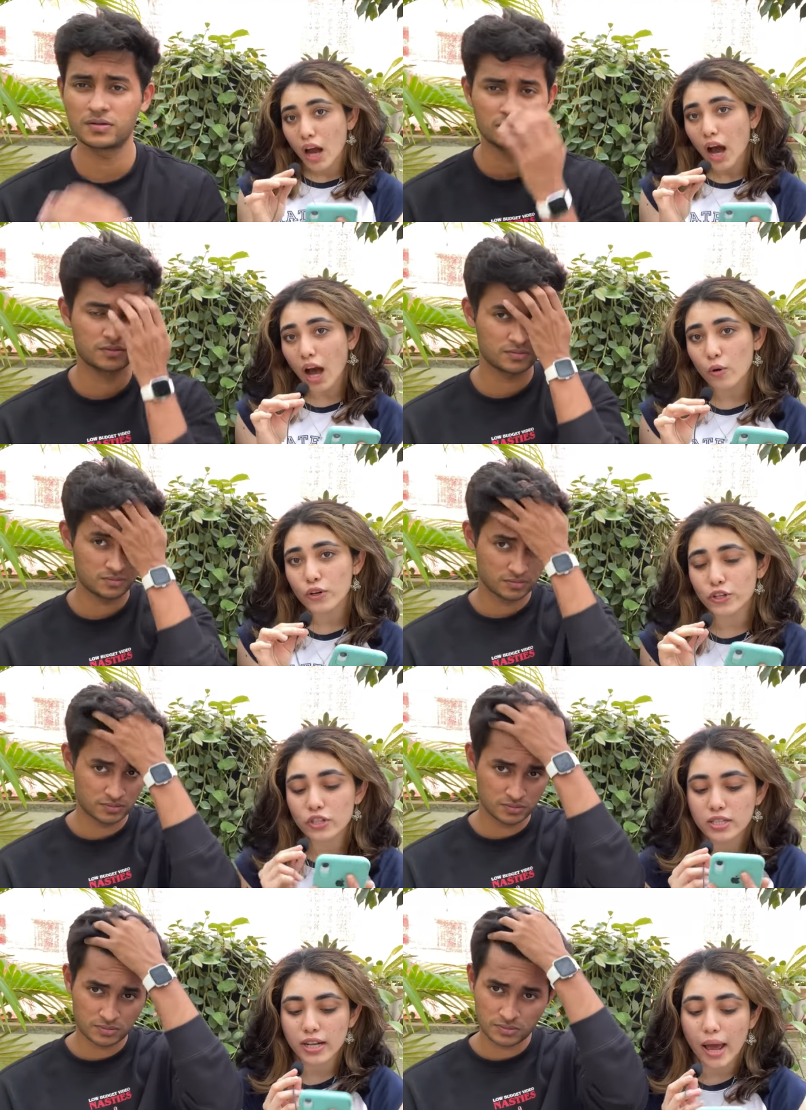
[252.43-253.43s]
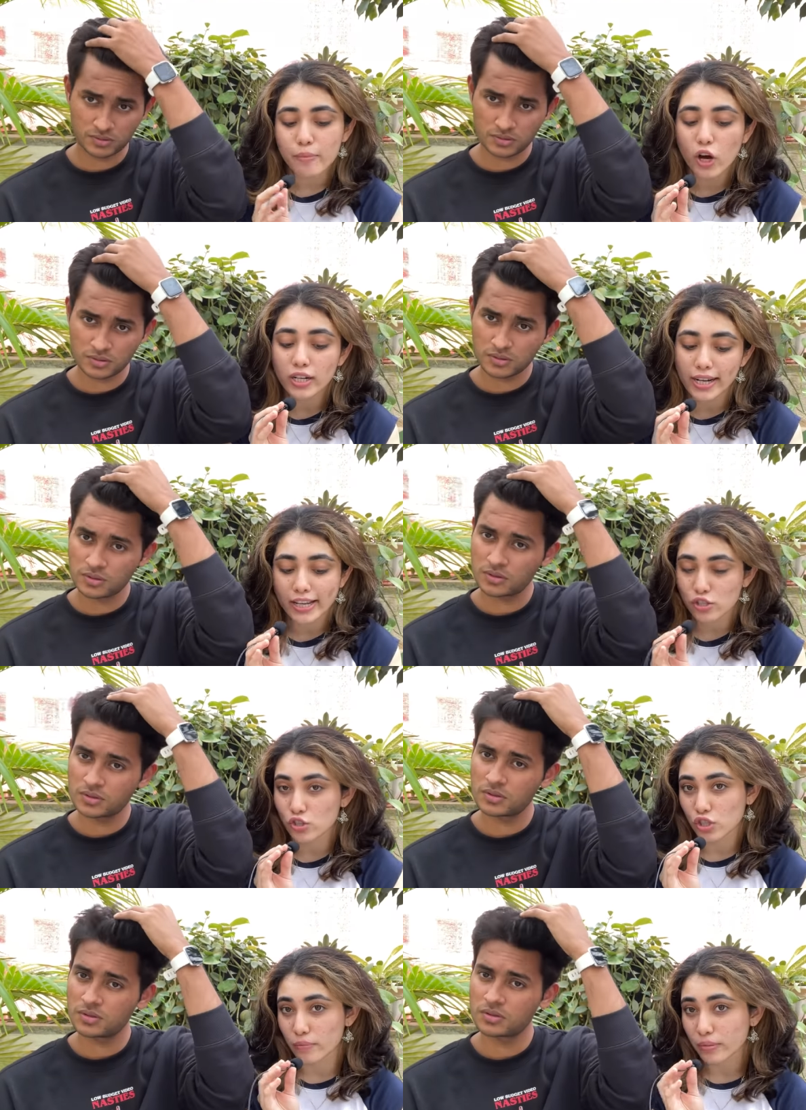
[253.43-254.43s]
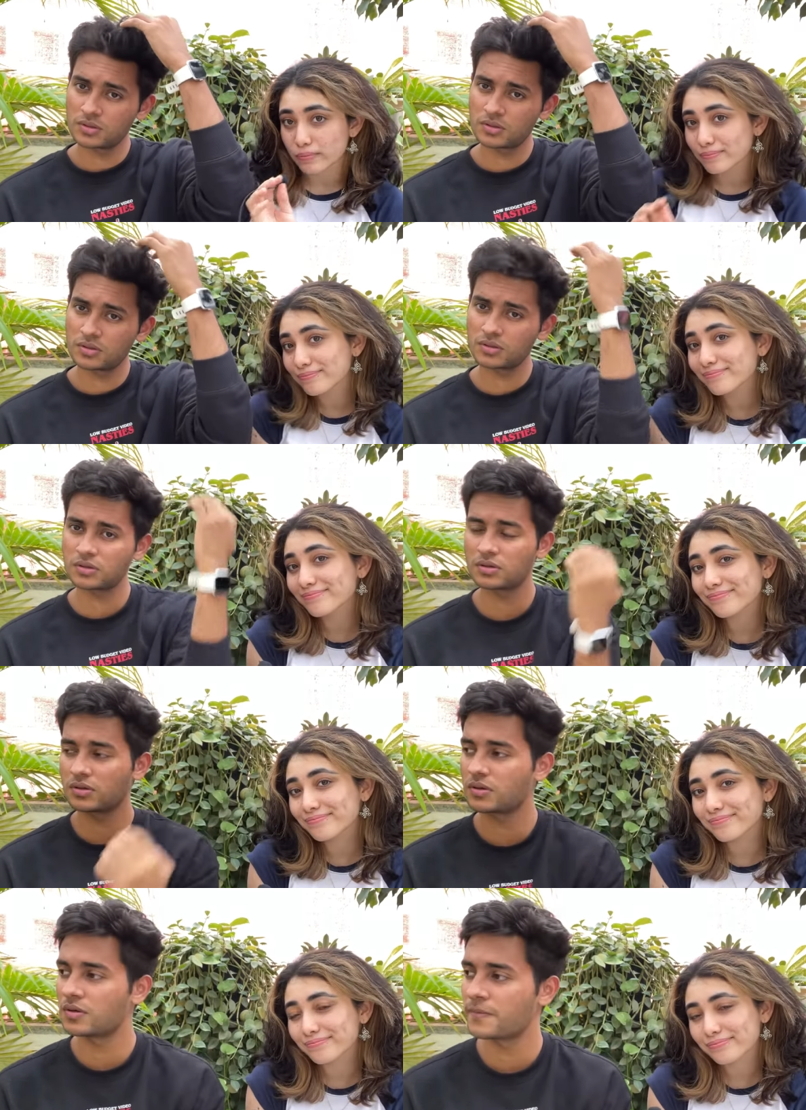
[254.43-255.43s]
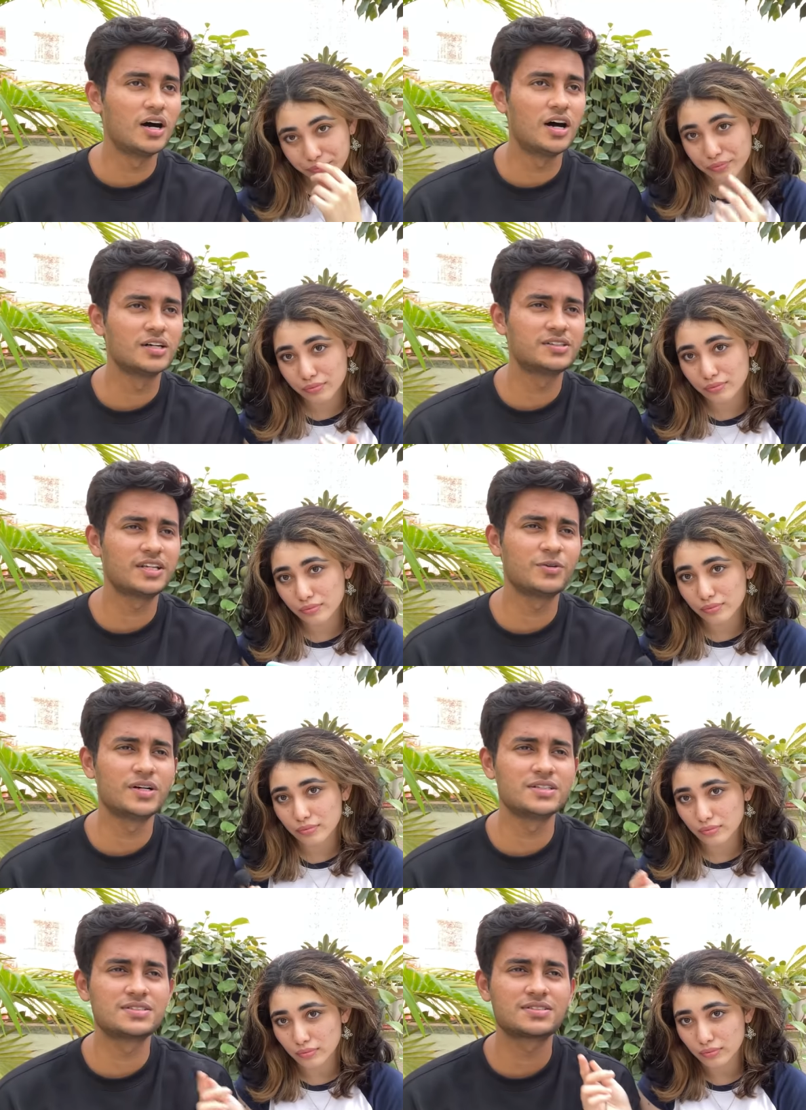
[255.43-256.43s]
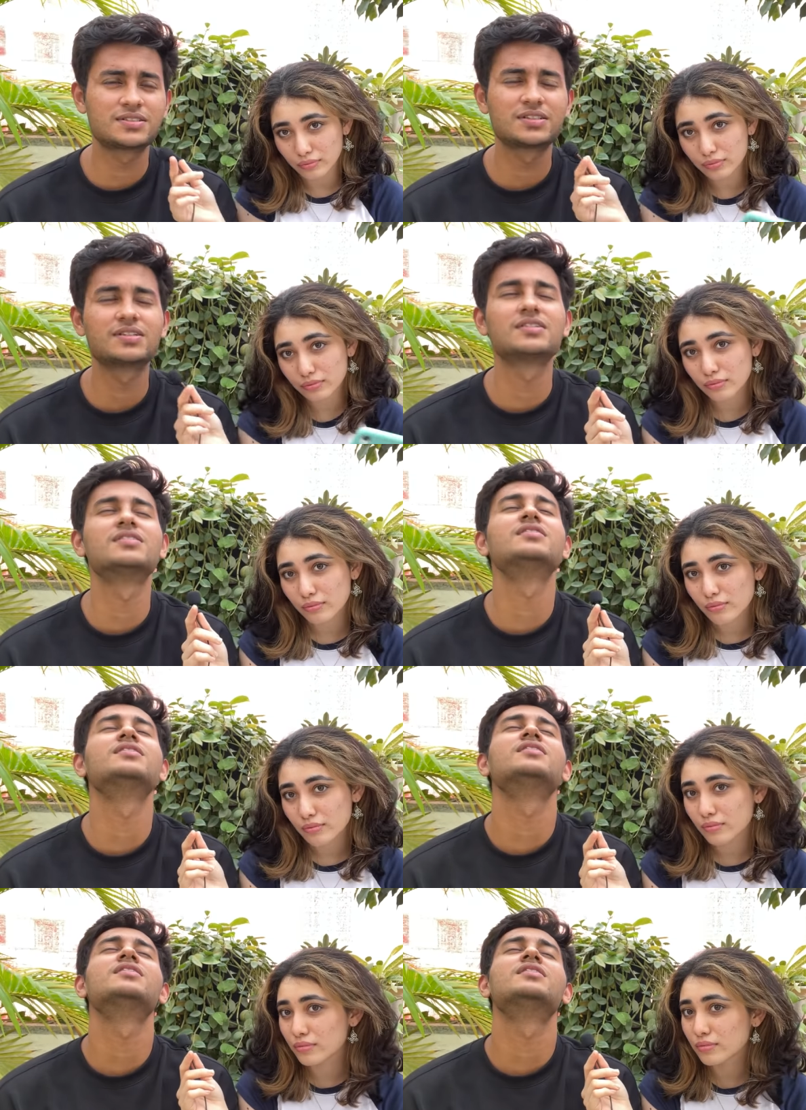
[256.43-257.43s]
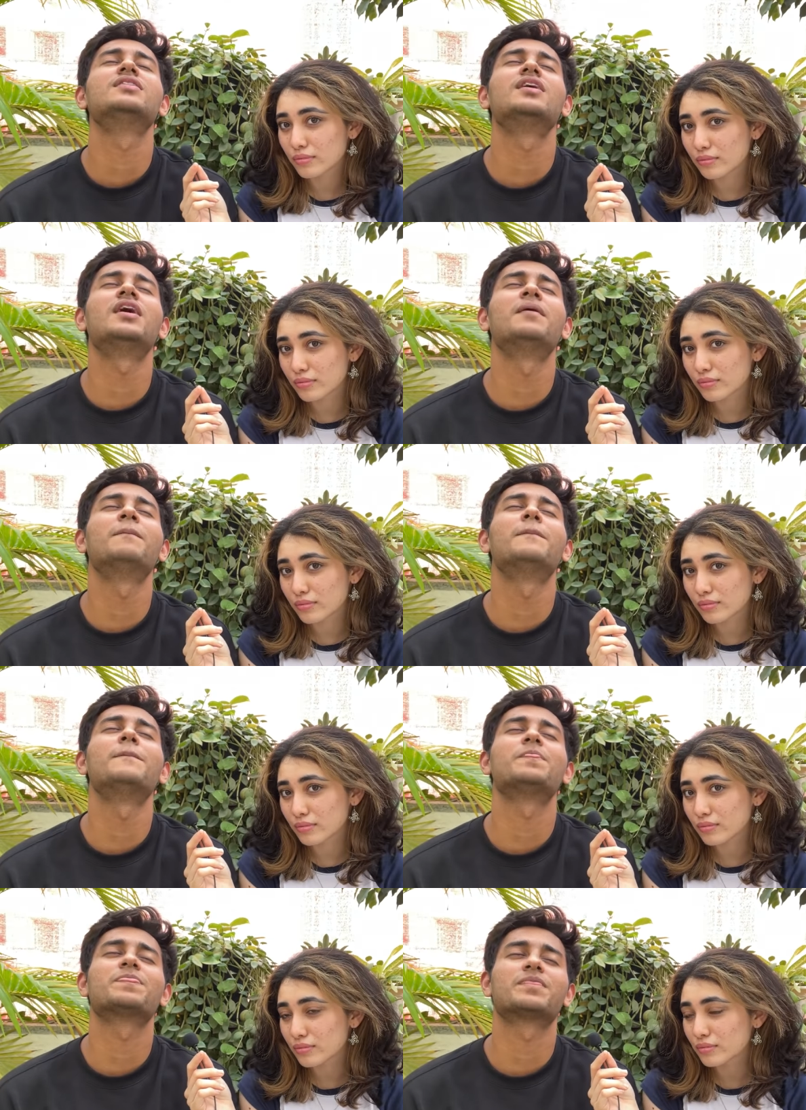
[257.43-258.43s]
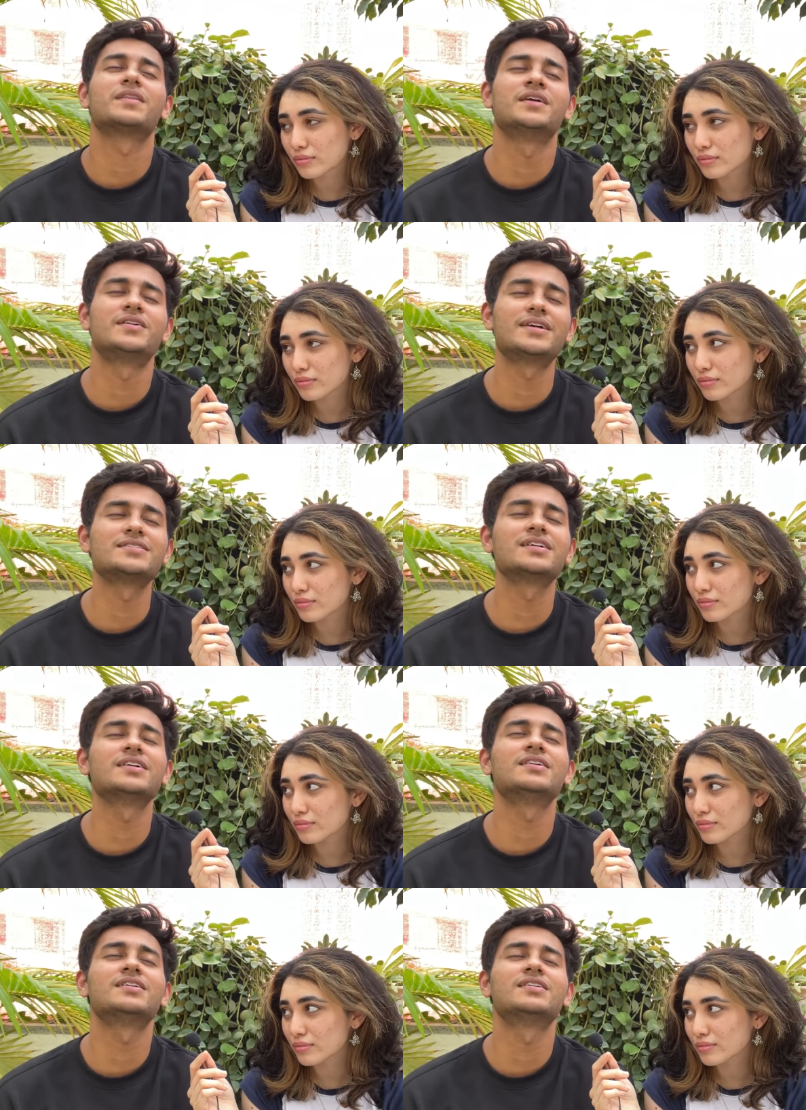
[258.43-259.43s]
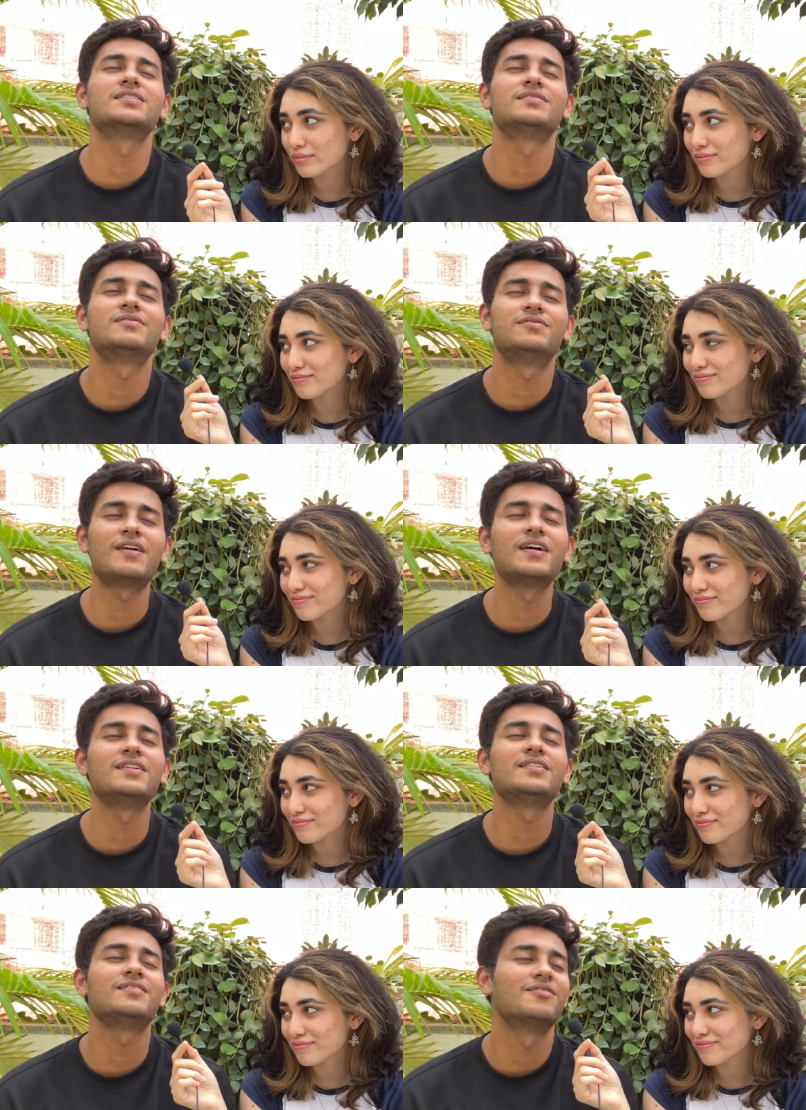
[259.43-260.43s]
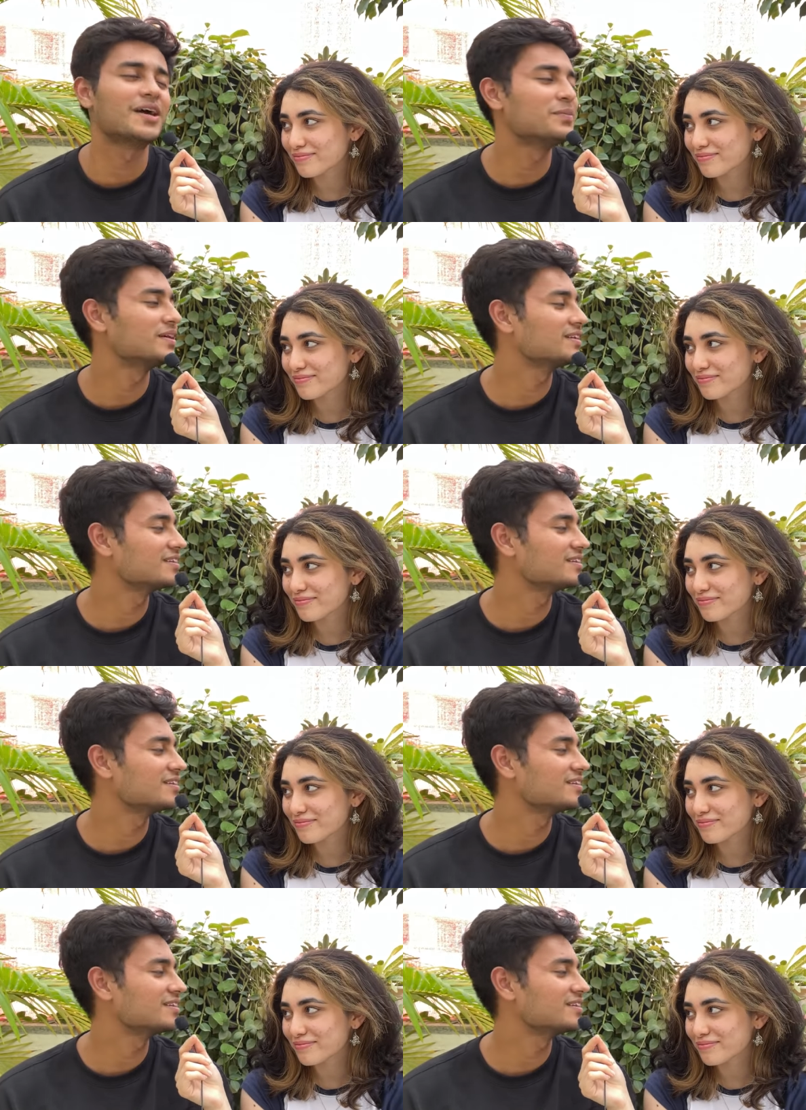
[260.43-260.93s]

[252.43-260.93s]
Speaker 1: How would you describe your relationship?
Speaker 2: Uh, three words um, interesting, fun, vibing.